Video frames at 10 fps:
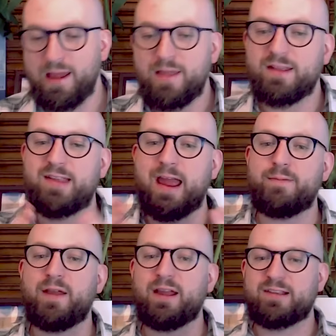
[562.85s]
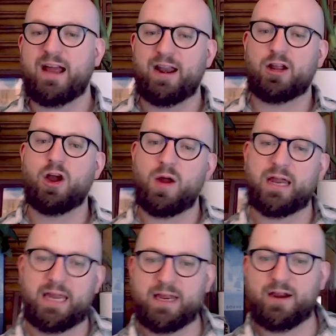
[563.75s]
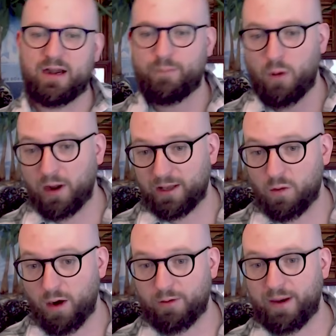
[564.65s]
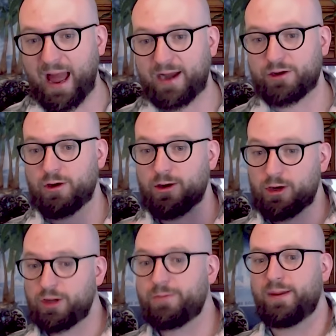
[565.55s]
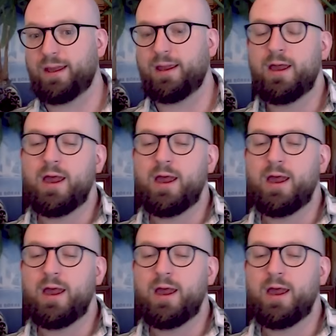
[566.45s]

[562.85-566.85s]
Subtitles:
The same thing is kind of going here in a boiling water reactor, or could be.